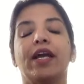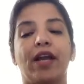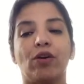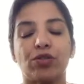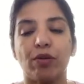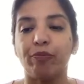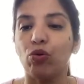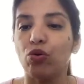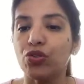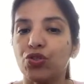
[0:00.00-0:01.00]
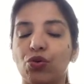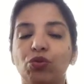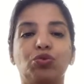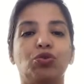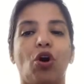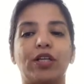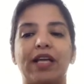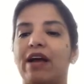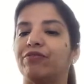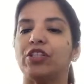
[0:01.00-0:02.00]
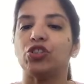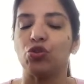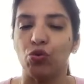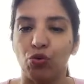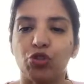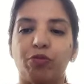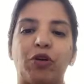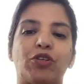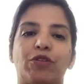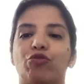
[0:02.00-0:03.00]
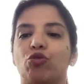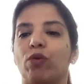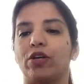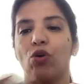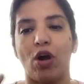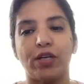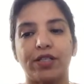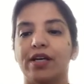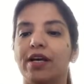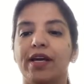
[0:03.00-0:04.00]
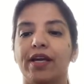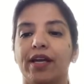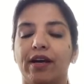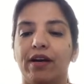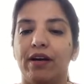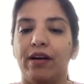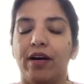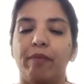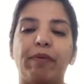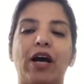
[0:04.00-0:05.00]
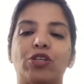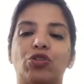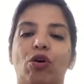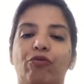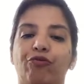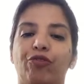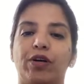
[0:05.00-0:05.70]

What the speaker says: Now suppose you do not have these notes, because if you are not a part of